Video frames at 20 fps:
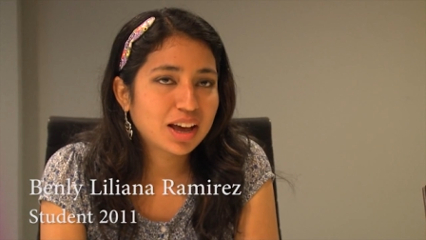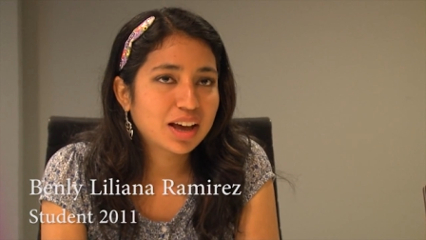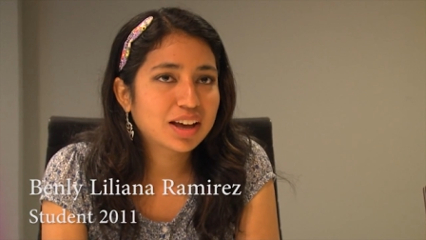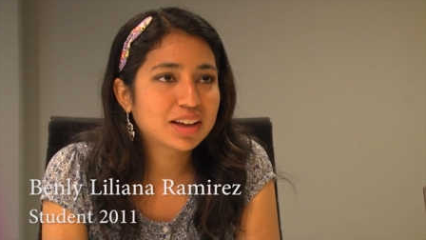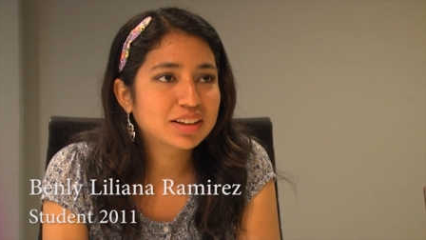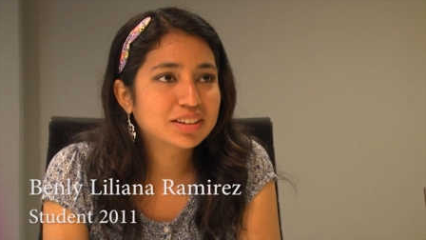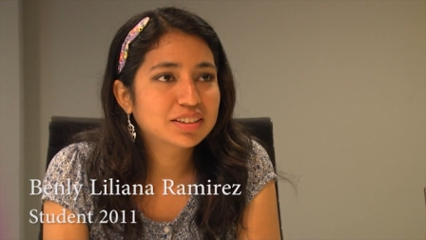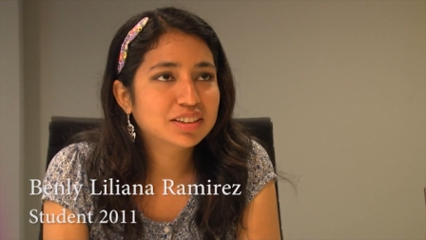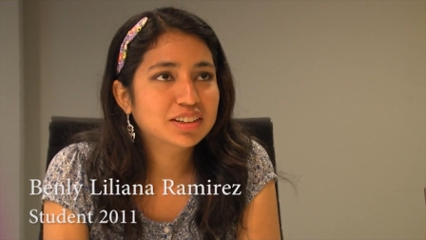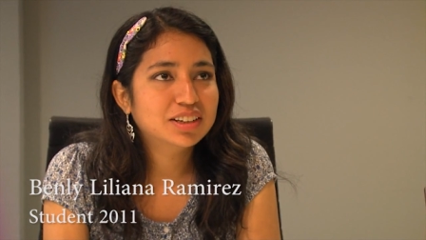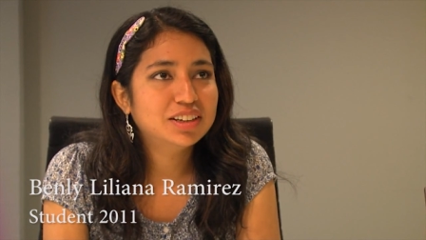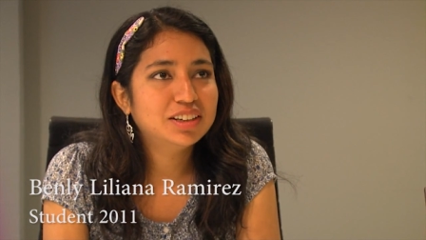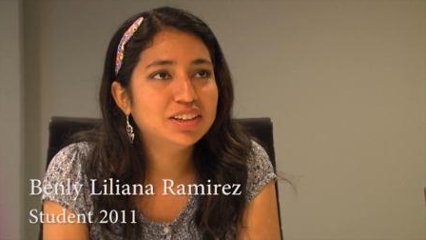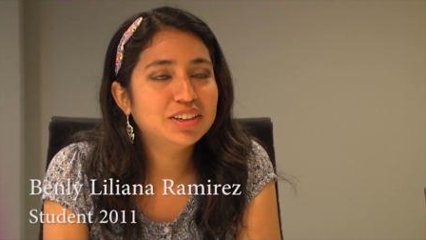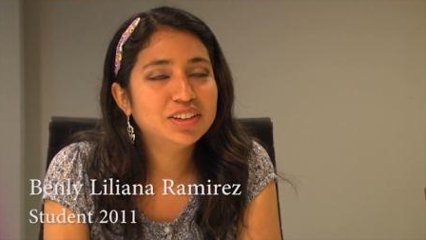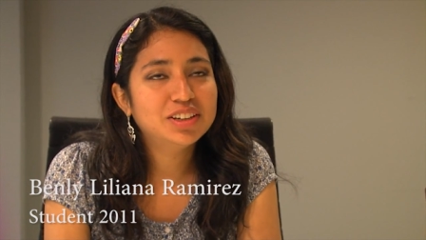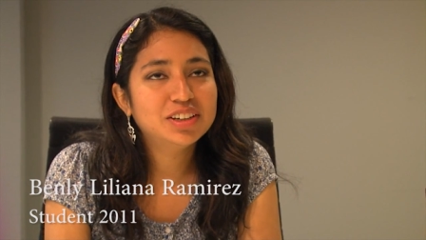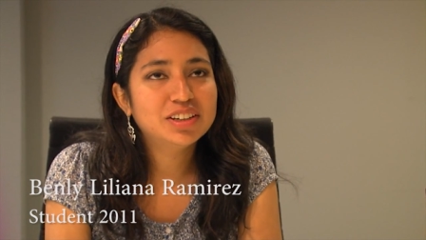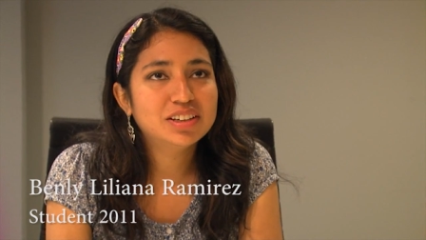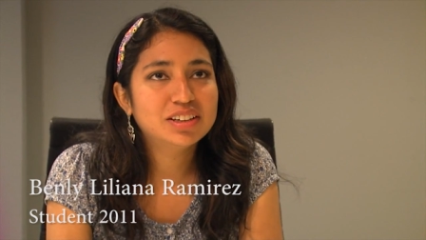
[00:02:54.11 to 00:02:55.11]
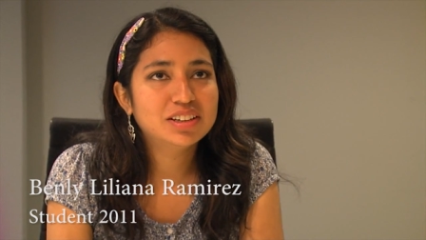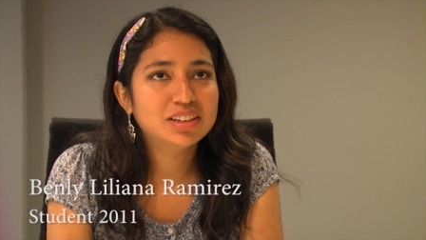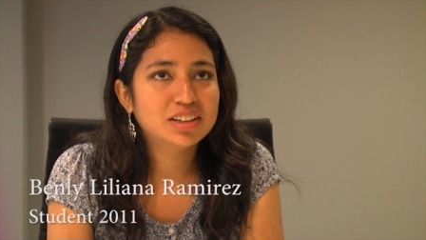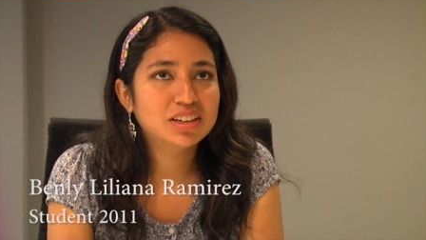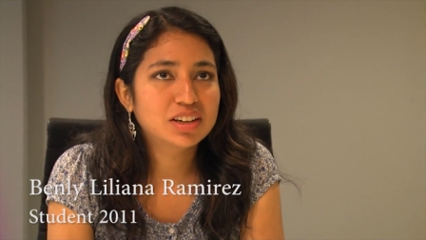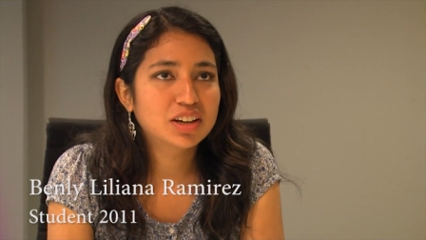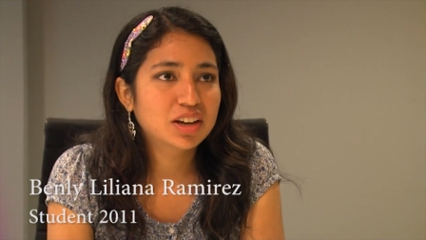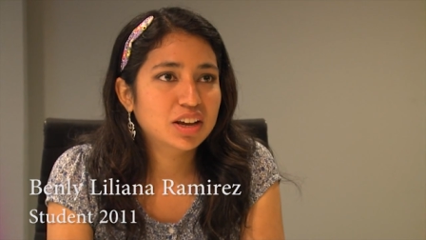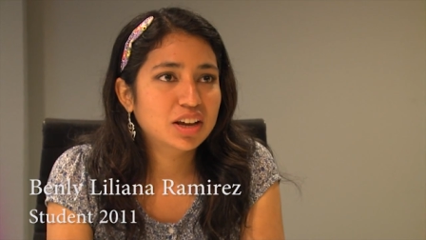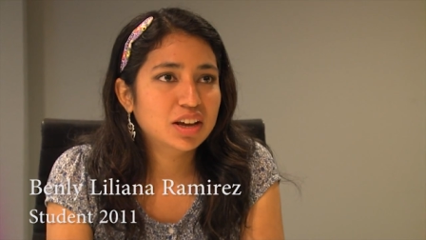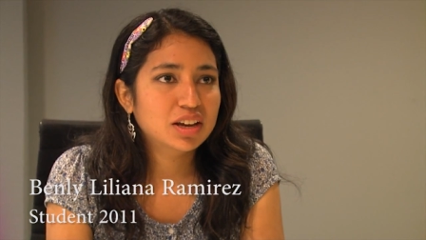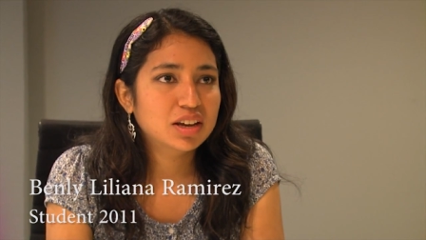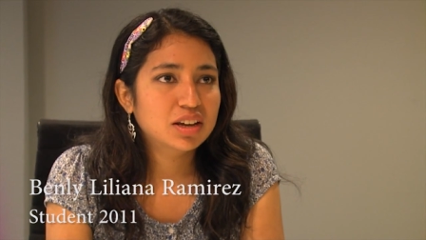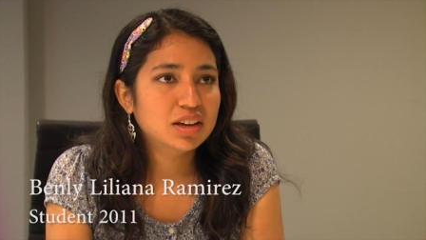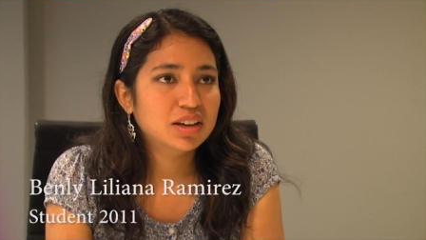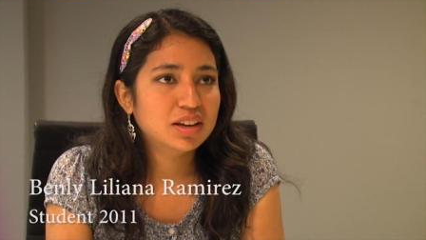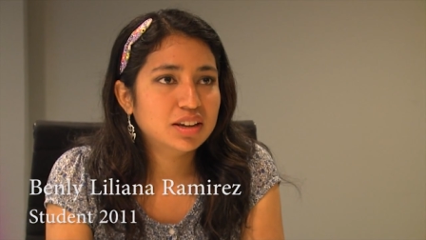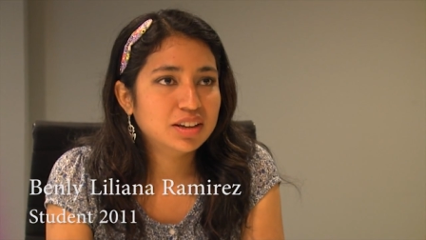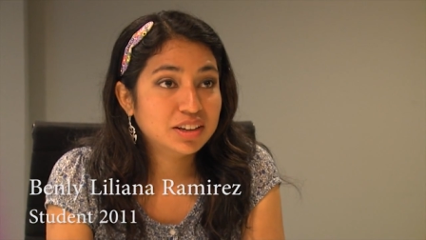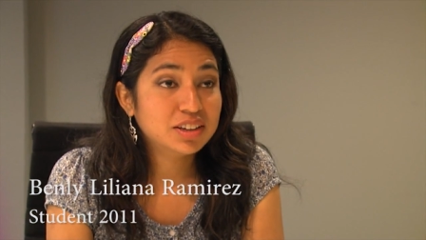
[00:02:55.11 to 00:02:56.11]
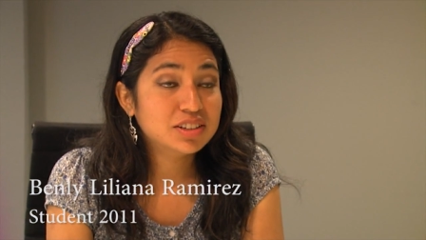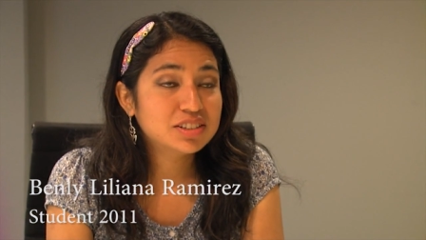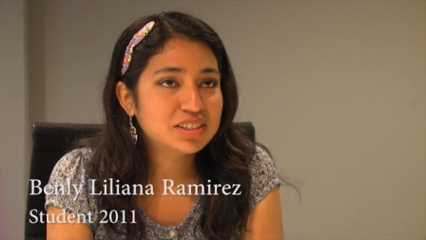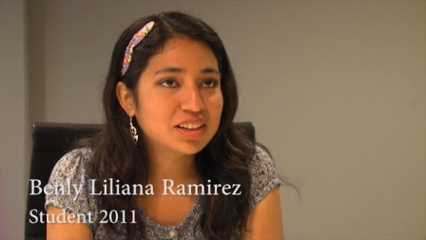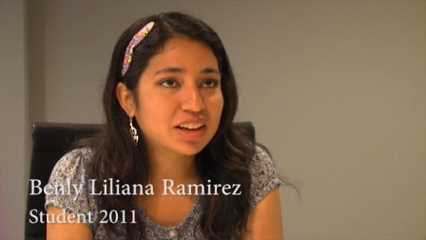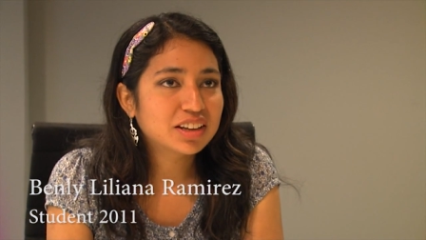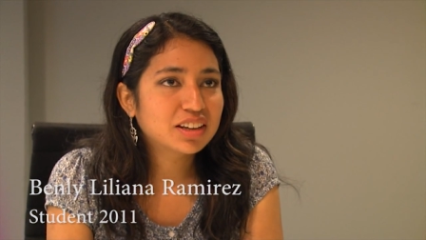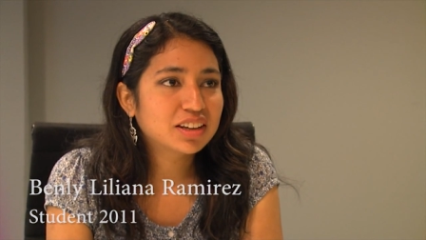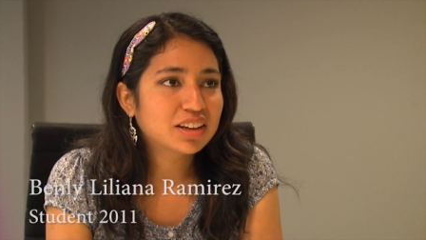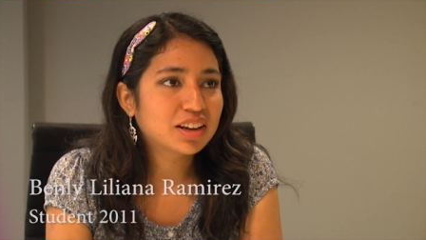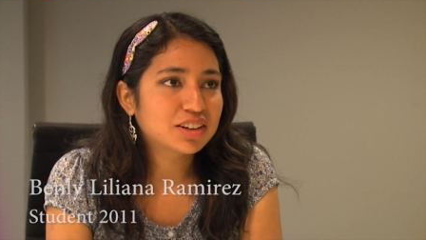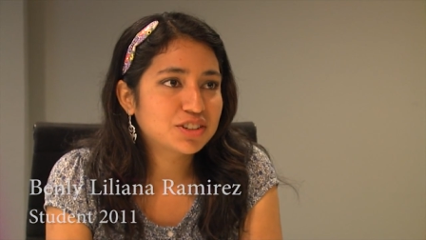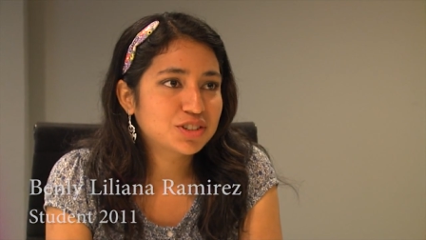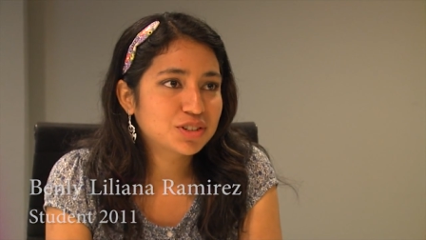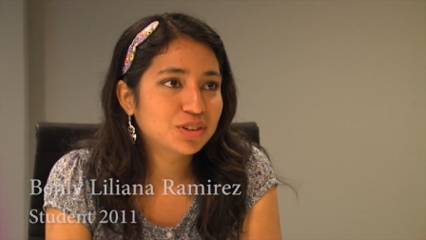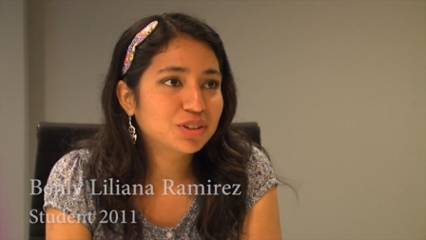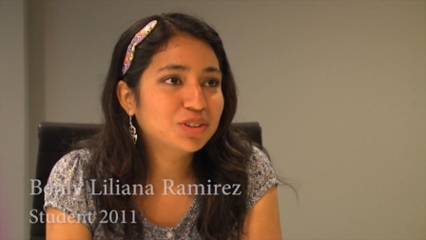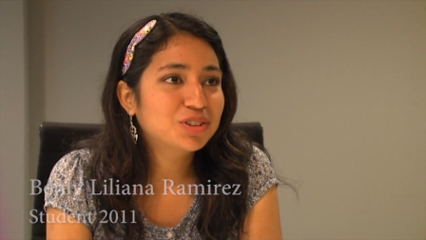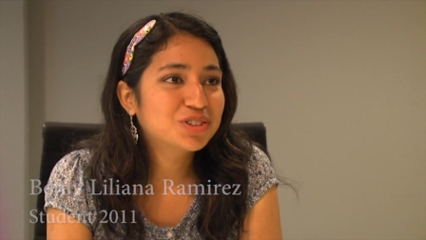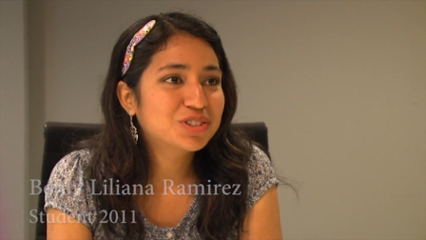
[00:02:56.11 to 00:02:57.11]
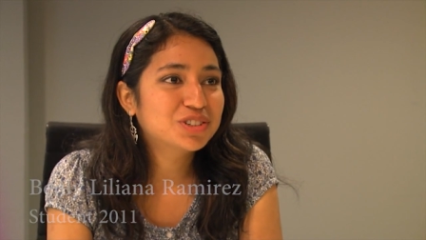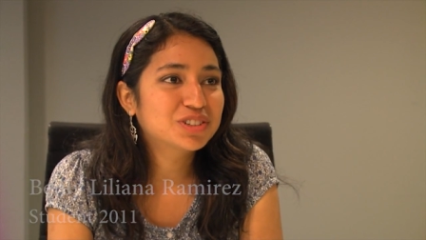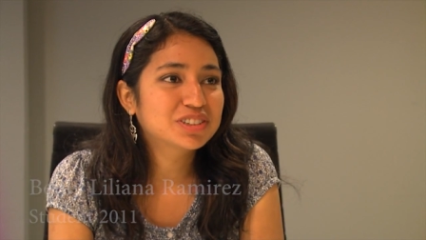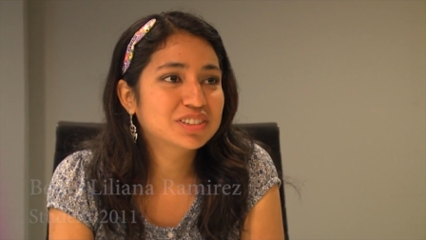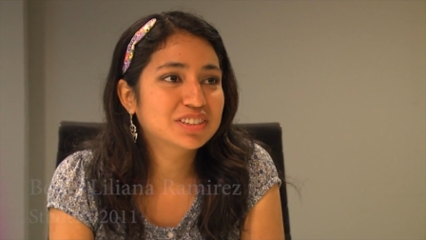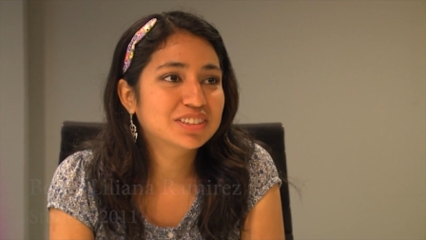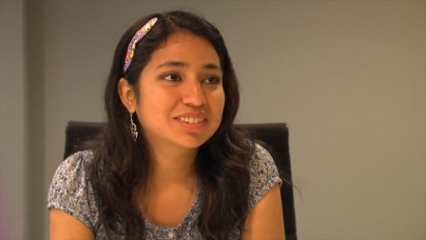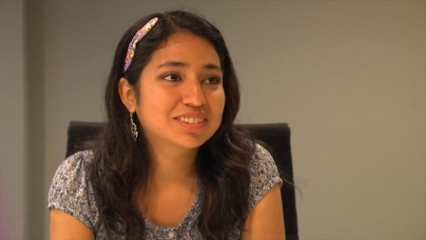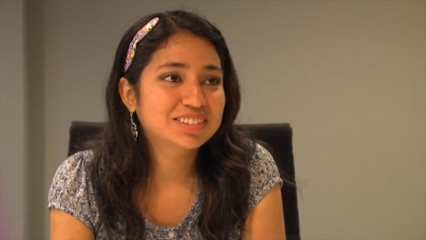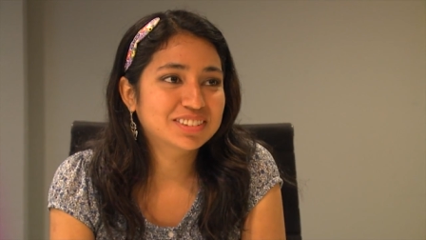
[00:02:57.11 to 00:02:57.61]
and he he studied a short course